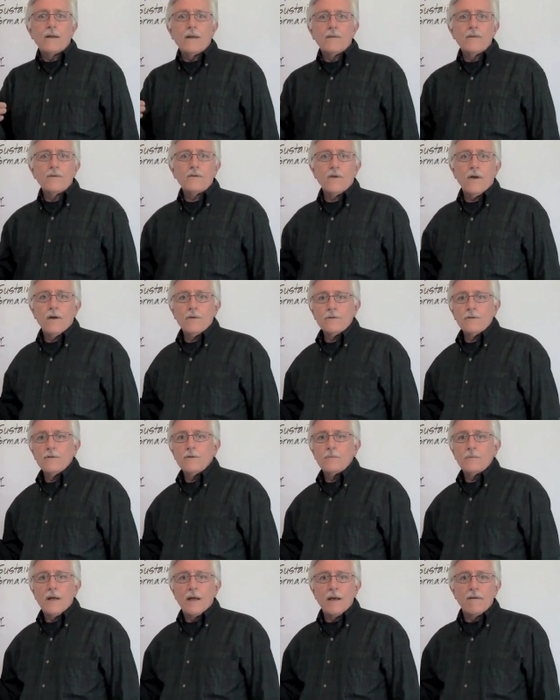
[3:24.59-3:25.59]
Now, this causal
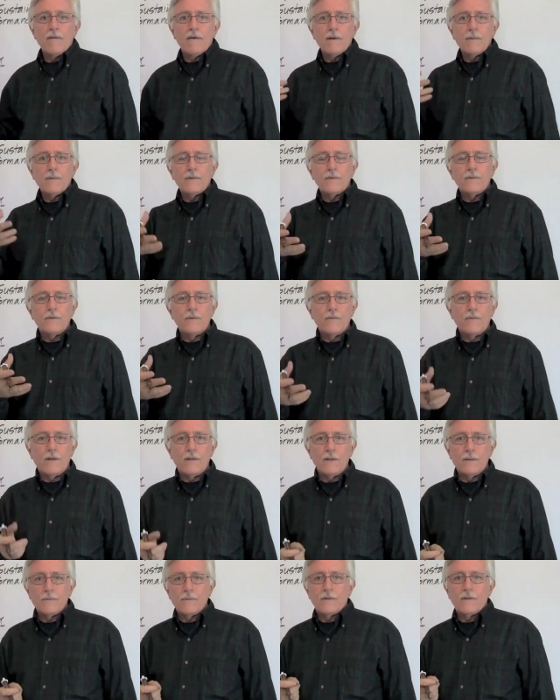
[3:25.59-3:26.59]
loop diagramming was
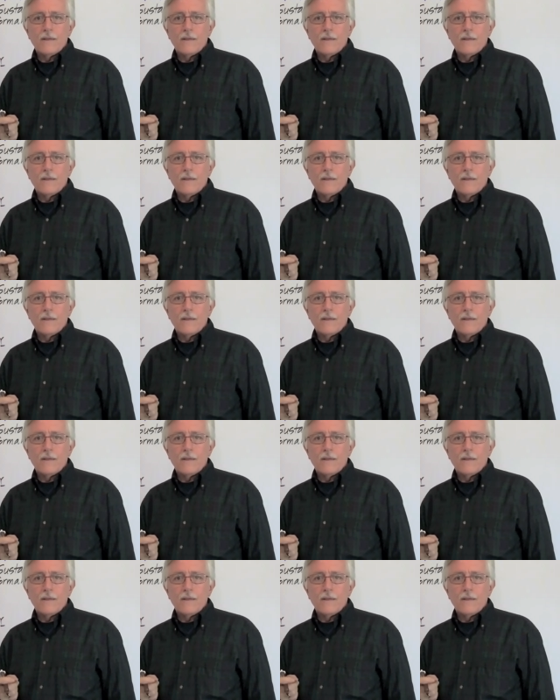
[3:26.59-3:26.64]
developed